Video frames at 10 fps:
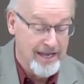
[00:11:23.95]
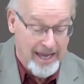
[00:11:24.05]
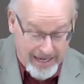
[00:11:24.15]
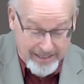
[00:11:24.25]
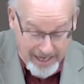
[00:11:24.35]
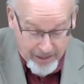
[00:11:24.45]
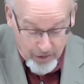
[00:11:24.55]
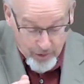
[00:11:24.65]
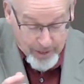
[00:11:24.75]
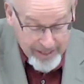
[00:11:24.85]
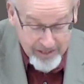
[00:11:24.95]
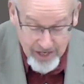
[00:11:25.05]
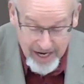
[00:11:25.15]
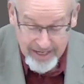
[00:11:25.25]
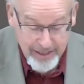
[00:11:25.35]
And you're
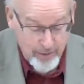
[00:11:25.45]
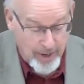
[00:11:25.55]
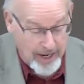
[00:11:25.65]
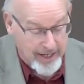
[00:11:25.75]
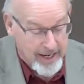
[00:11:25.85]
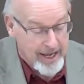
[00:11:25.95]
exactly right.